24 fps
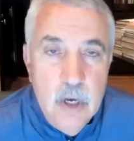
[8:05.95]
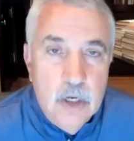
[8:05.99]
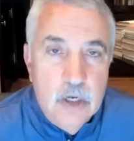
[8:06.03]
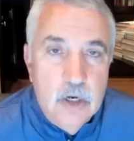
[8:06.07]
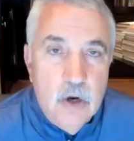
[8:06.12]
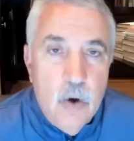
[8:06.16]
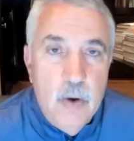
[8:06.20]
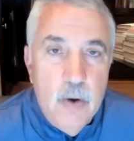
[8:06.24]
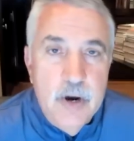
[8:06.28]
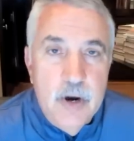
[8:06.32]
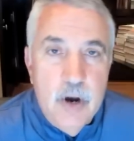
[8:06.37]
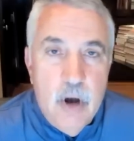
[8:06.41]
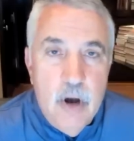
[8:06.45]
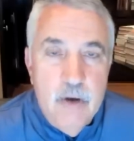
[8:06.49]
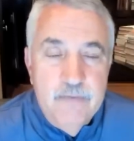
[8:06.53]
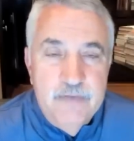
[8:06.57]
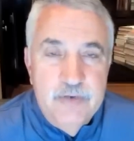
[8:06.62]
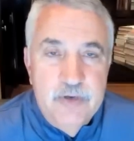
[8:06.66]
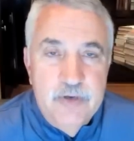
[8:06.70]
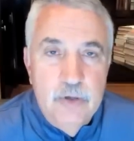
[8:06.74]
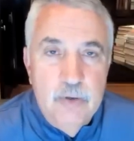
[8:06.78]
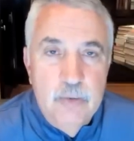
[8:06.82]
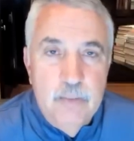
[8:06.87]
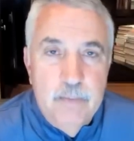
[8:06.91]
going
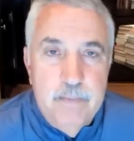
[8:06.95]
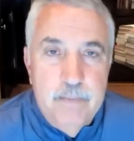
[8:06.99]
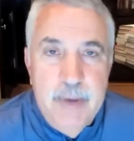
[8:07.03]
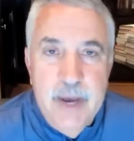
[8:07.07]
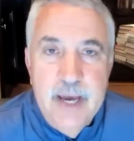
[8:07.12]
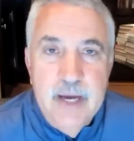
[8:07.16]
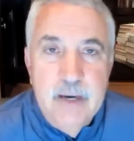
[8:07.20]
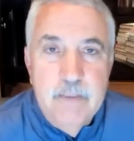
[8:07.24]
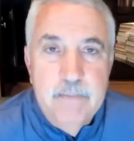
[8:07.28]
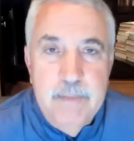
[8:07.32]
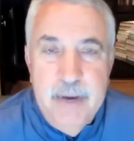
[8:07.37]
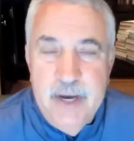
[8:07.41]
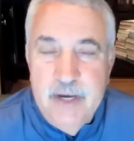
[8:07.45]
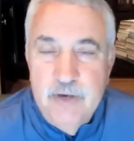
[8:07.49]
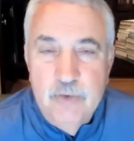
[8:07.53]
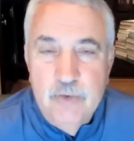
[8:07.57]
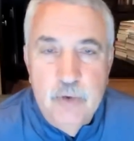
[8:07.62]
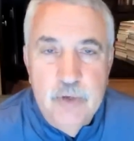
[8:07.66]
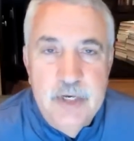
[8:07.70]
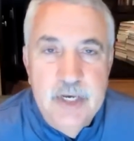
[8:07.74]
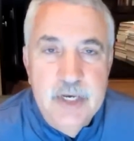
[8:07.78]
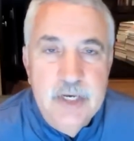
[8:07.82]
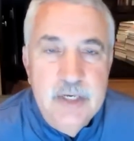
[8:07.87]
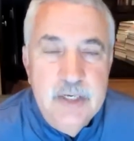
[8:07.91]
off to beg
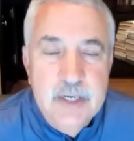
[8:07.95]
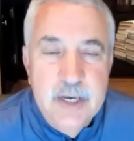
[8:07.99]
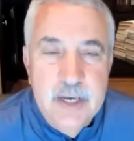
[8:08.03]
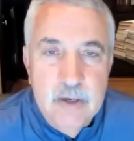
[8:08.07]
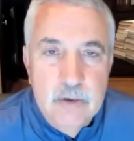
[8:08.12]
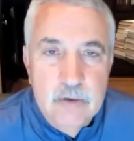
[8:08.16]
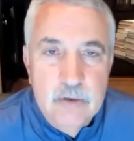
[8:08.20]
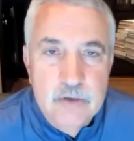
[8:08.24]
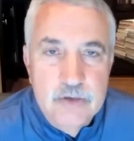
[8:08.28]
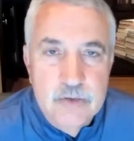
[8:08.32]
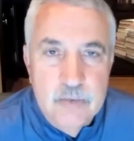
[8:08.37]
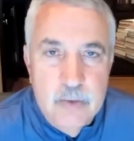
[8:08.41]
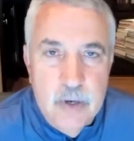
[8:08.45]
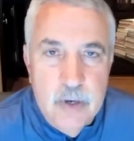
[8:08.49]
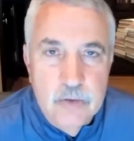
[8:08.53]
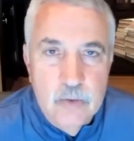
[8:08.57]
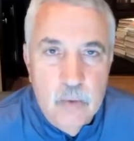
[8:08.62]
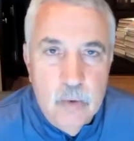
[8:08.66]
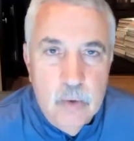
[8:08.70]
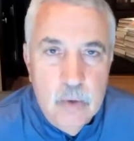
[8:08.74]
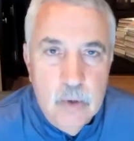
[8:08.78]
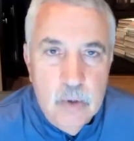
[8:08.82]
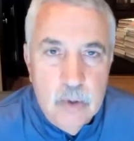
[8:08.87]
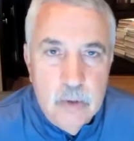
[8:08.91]
petro-dictators around the
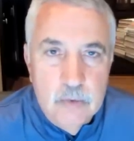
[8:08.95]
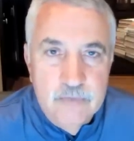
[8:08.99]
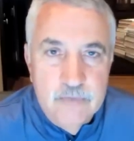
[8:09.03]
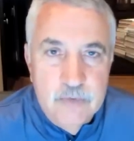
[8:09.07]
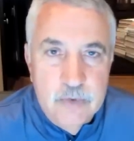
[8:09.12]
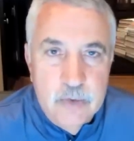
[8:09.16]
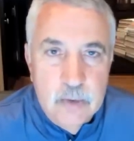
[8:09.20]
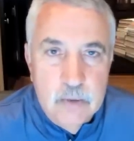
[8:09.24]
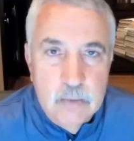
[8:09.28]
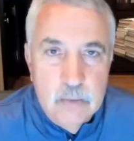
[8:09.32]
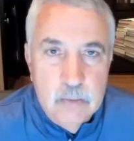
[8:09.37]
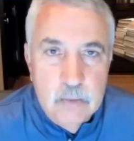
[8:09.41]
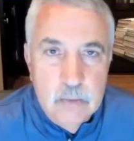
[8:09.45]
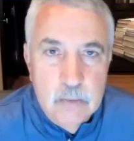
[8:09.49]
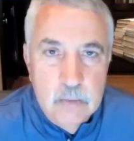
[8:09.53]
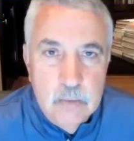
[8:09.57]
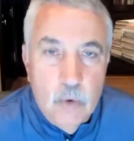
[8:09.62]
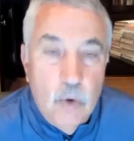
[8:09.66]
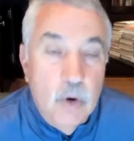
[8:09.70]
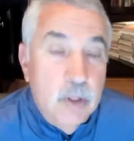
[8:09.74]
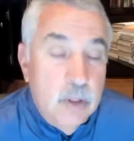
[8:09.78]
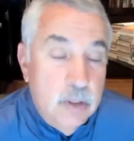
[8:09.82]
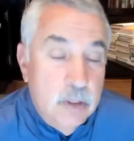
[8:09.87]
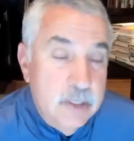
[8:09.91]
world for
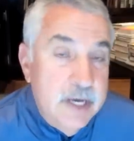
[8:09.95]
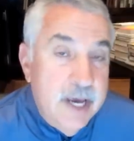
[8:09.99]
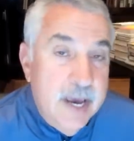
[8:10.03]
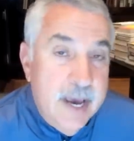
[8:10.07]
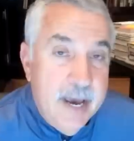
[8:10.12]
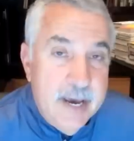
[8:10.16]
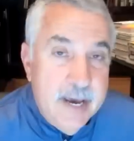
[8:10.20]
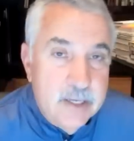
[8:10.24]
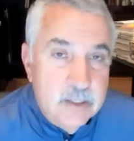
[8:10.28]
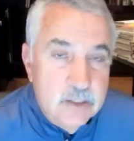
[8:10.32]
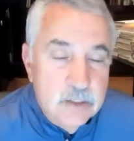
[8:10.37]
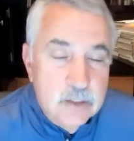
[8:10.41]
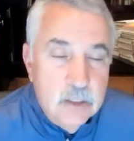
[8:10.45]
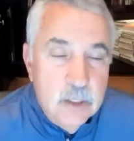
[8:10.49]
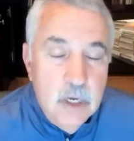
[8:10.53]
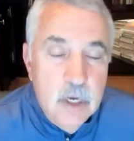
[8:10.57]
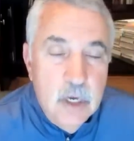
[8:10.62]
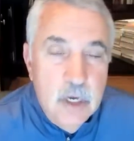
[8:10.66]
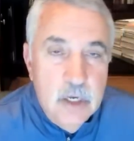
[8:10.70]
oil and gas.